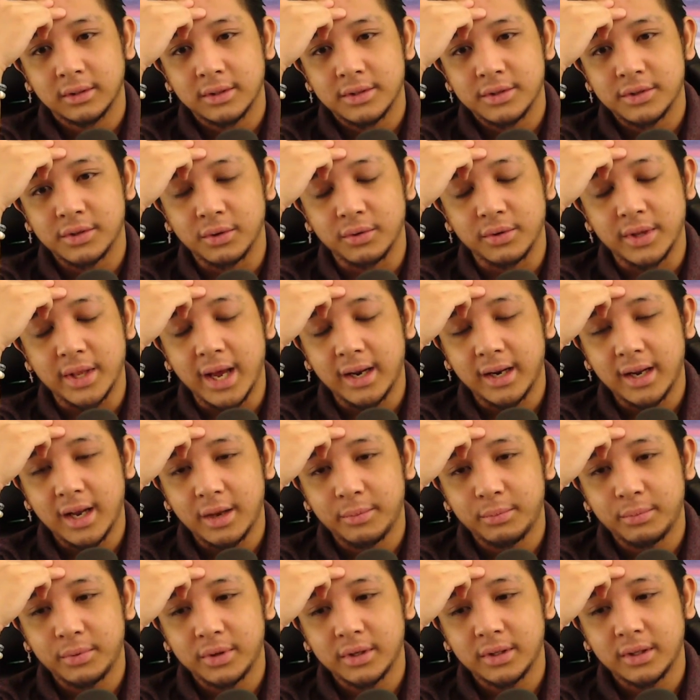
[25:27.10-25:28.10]
So that
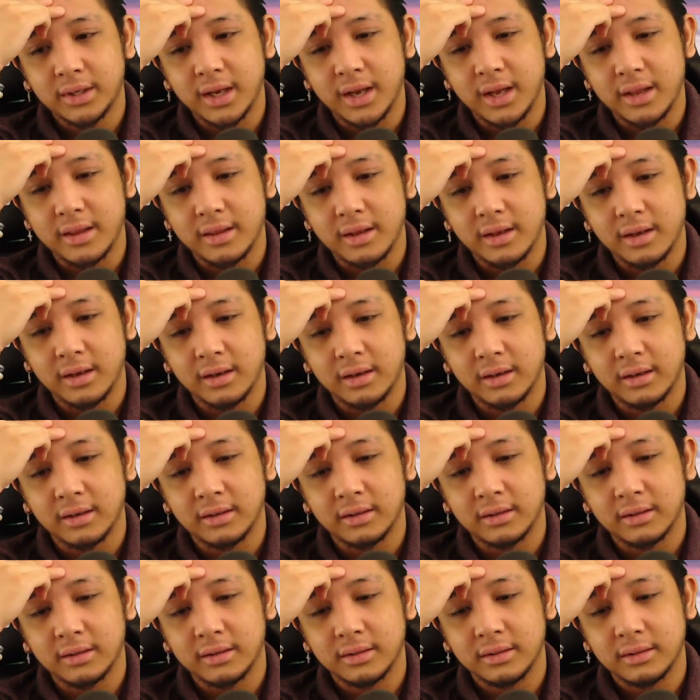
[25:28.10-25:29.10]
happened, and
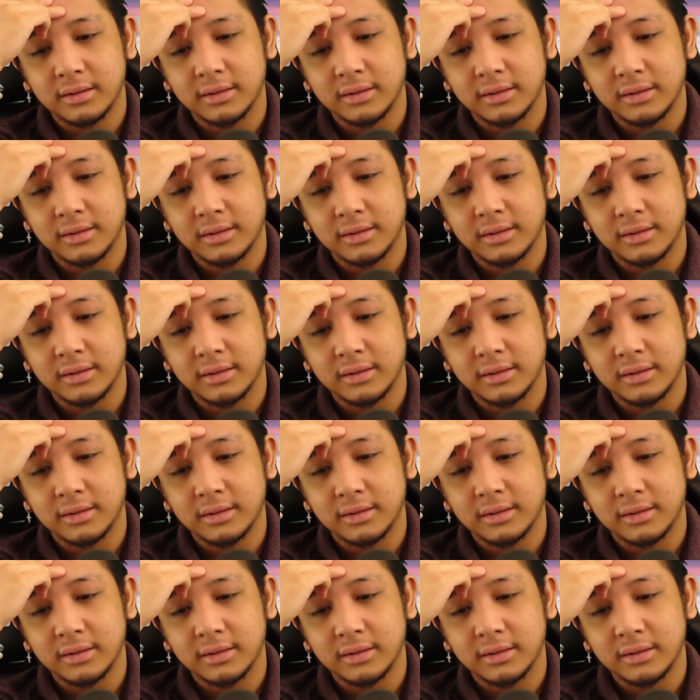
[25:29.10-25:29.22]
then,